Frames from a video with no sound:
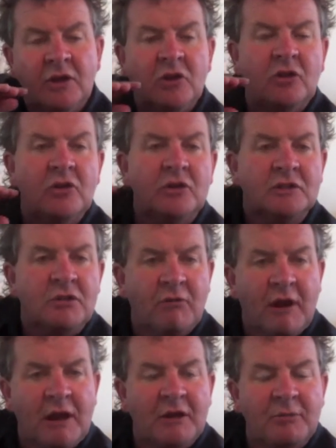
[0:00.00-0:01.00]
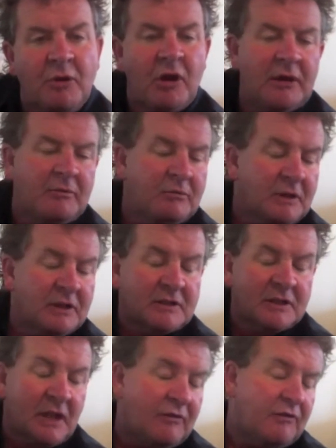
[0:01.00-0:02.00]
you're surrounded by,
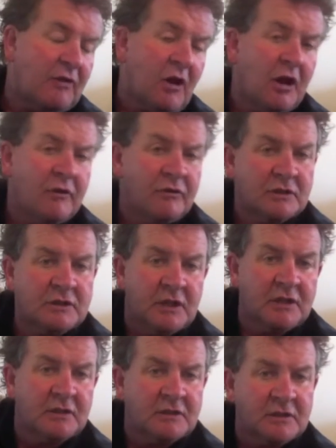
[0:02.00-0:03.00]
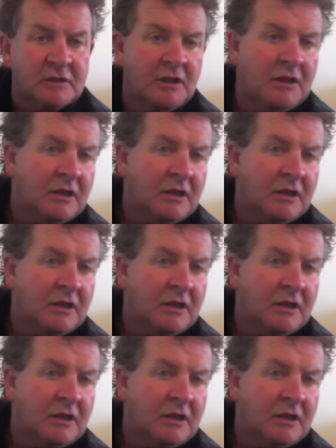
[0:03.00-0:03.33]
let's say, 5 or 6